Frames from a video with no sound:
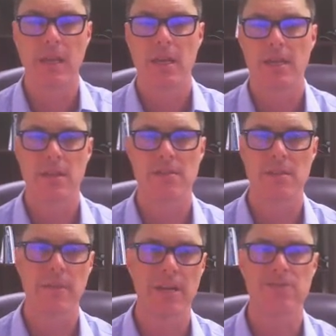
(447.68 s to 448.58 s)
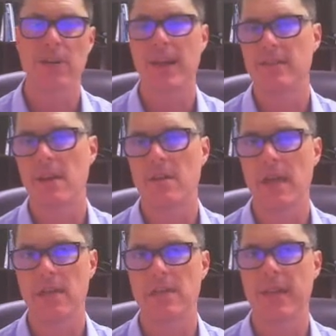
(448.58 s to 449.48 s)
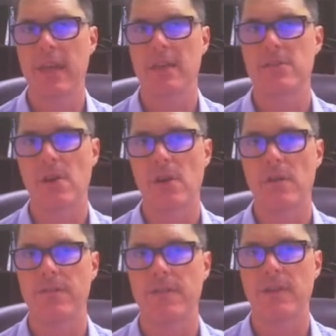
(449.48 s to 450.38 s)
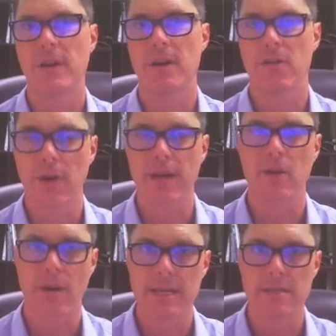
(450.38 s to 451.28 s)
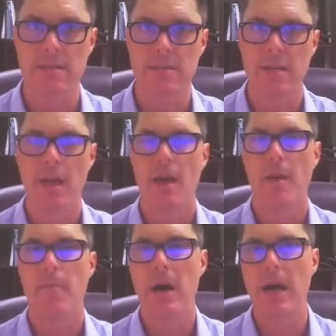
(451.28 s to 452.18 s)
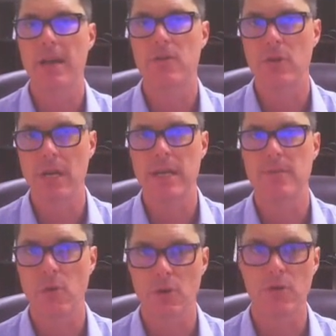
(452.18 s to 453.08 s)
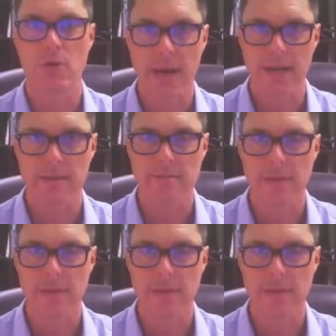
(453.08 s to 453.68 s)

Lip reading: Now, there's a mantra out there that you can't solve a credit crisis by creating more credit.